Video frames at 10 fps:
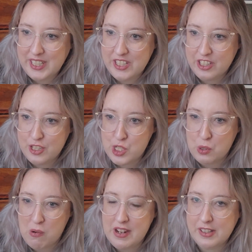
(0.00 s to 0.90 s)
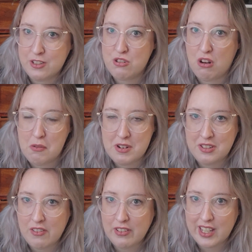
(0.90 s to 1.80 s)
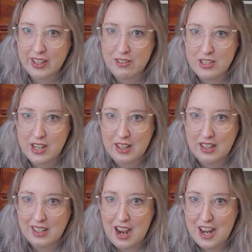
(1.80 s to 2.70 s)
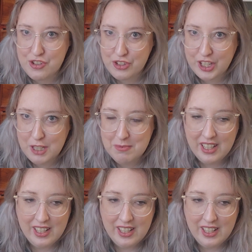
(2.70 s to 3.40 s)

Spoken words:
into the store and the store was giving out ice cream,